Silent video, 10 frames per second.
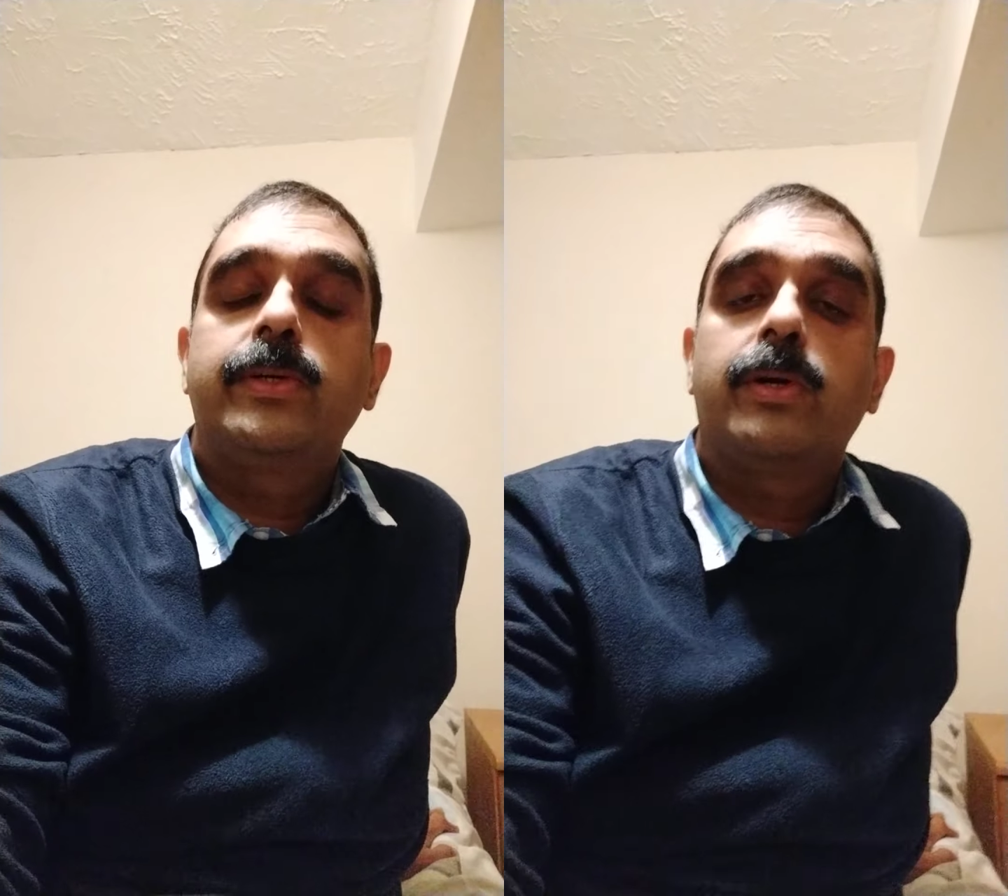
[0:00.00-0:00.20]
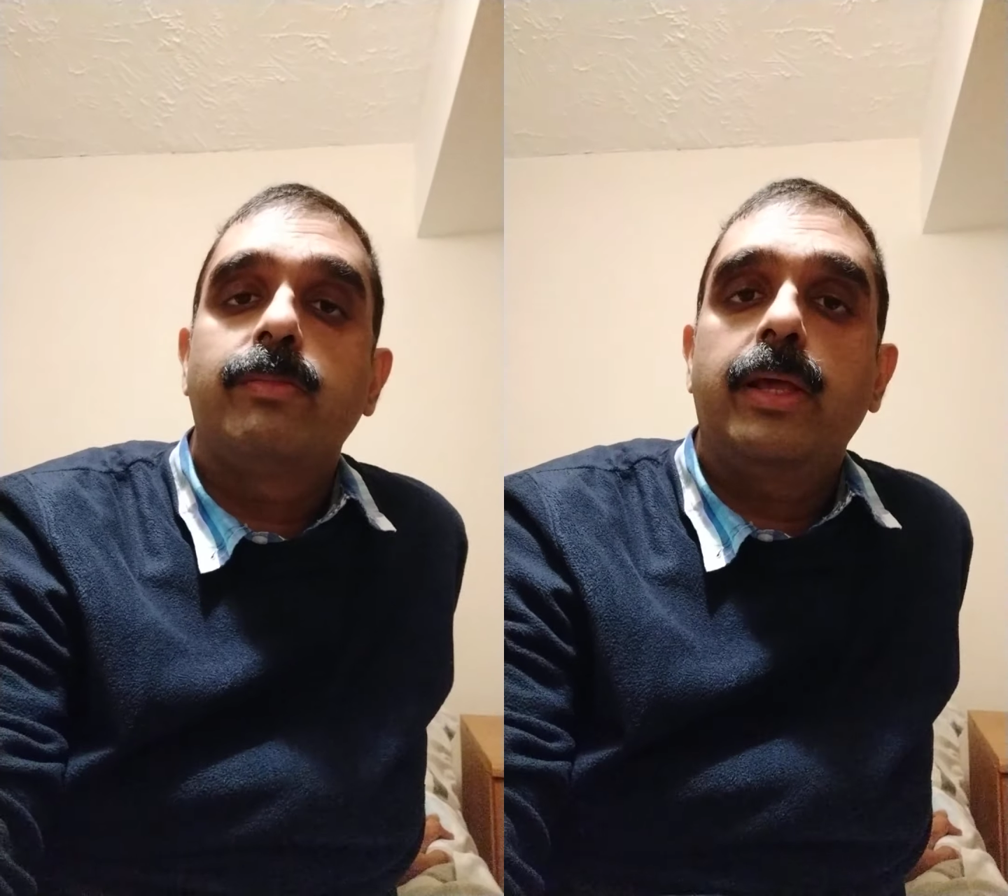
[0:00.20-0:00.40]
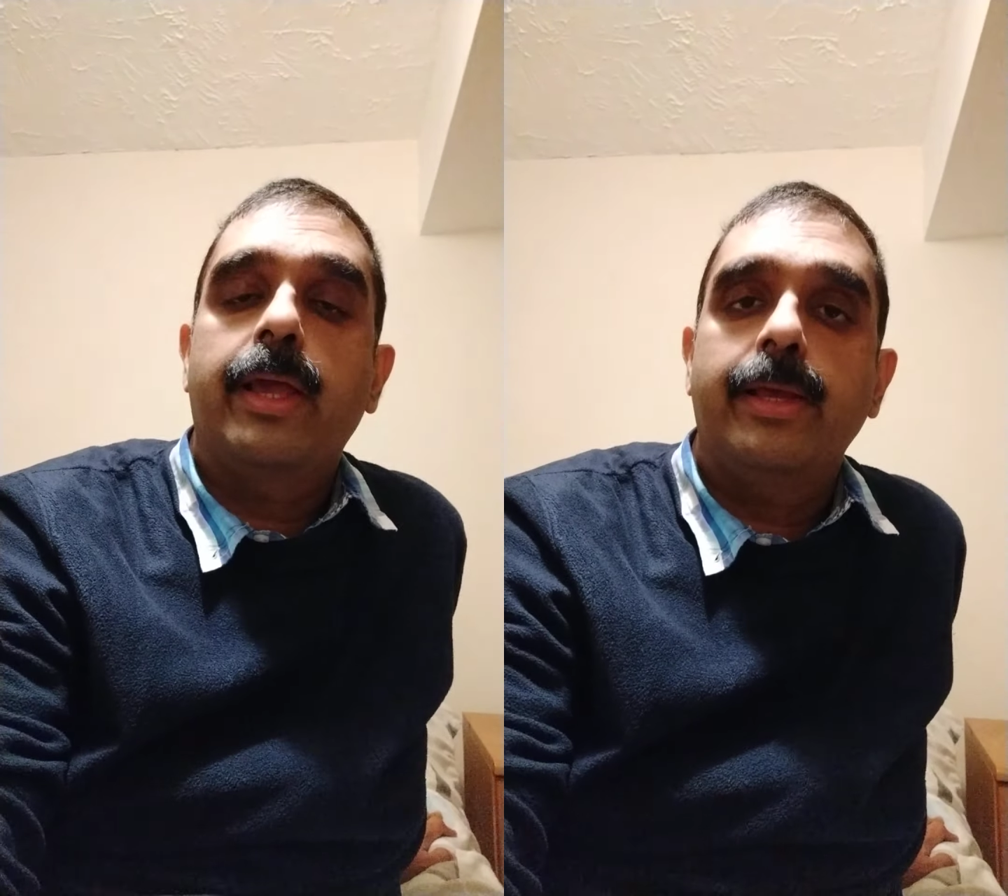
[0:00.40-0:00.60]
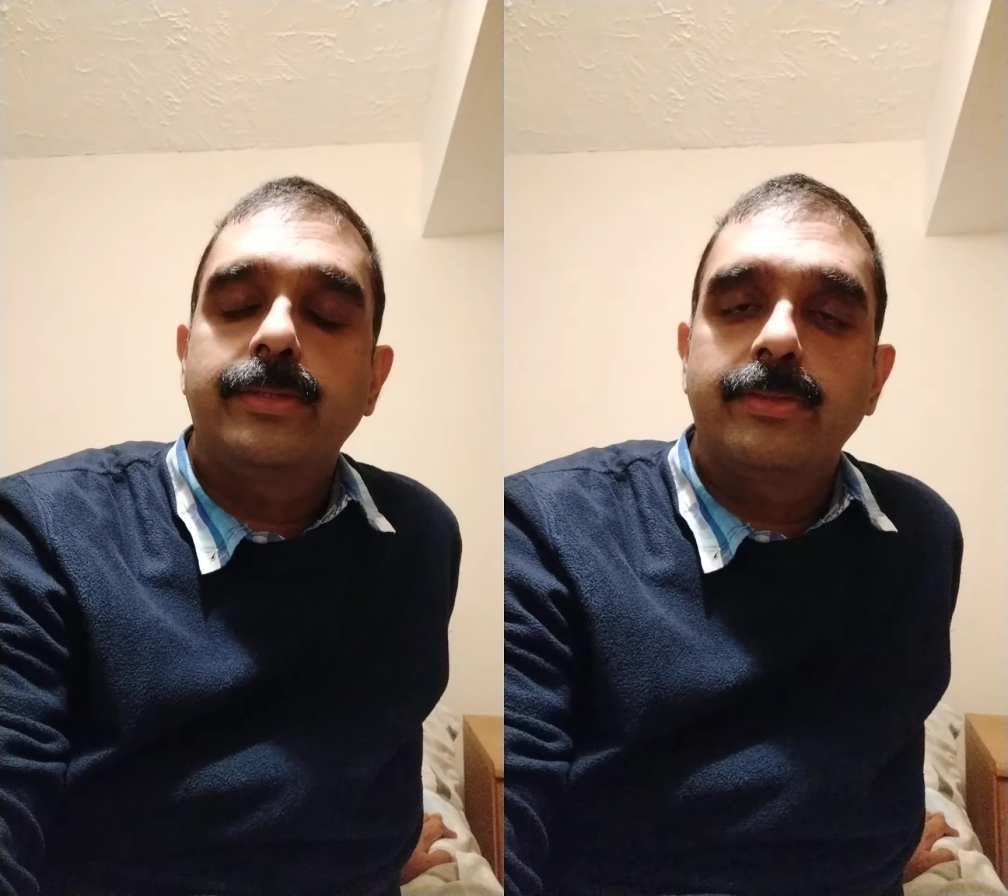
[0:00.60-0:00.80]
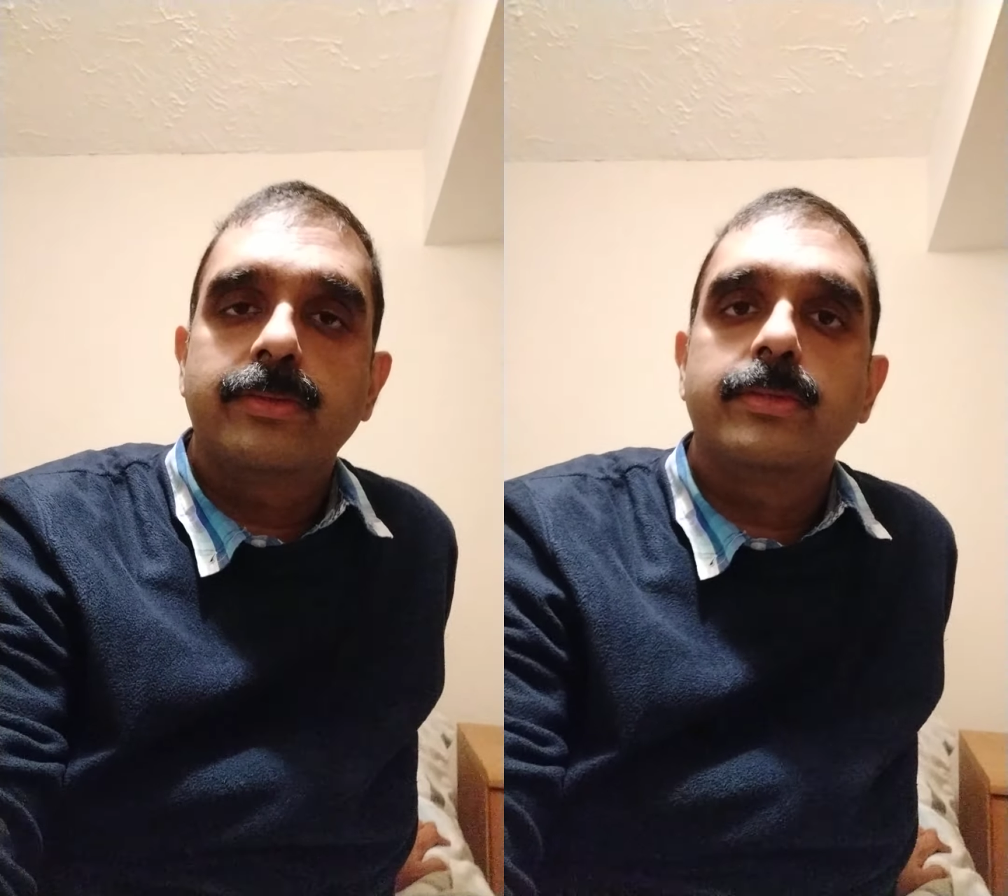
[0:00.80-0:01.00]

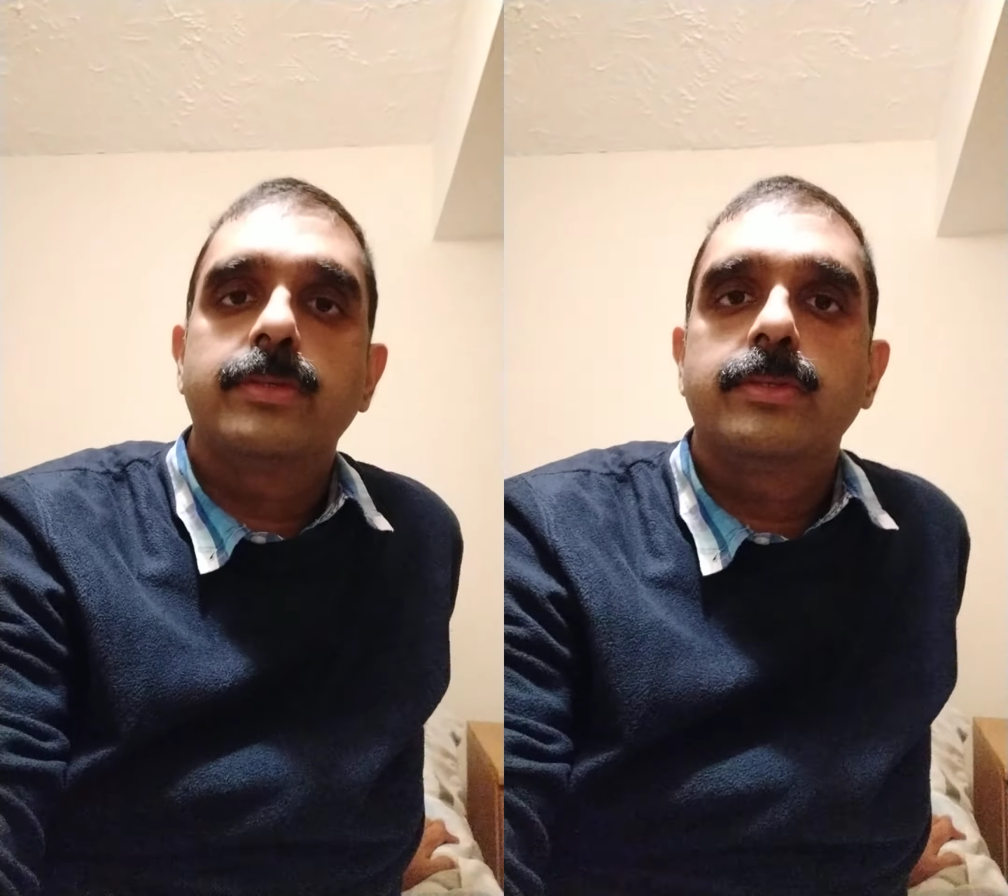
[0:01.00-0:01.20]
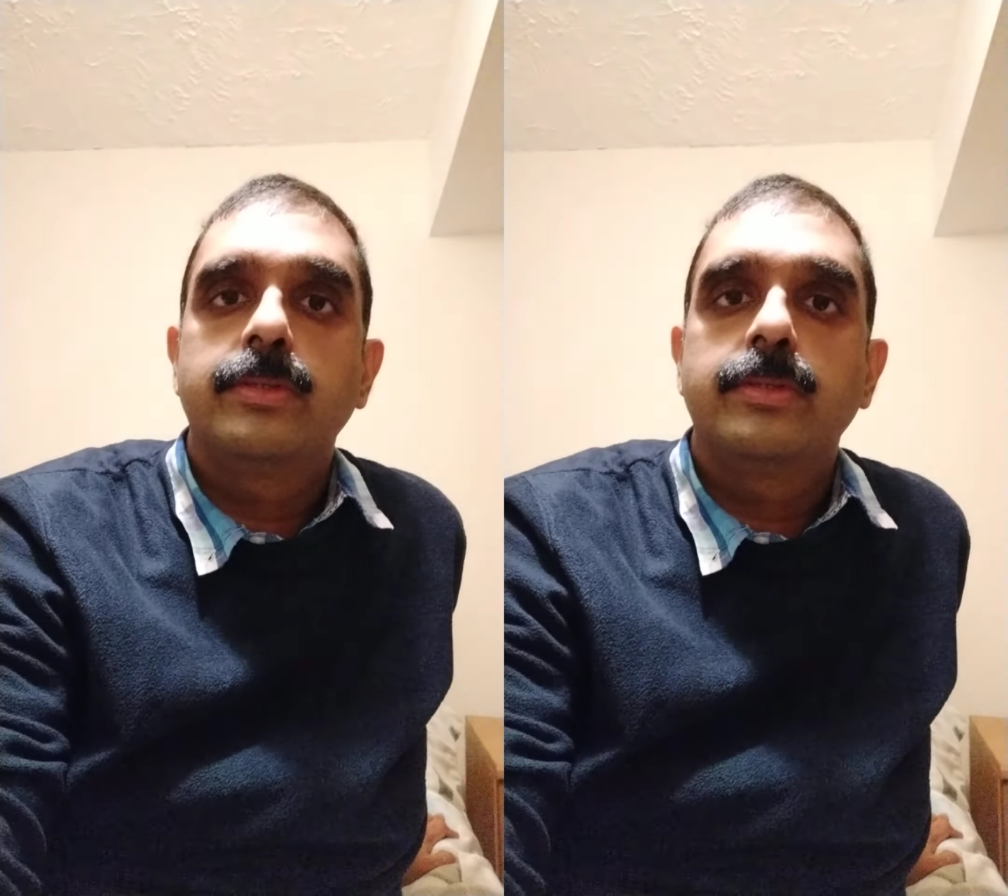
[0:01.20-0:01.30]
complications,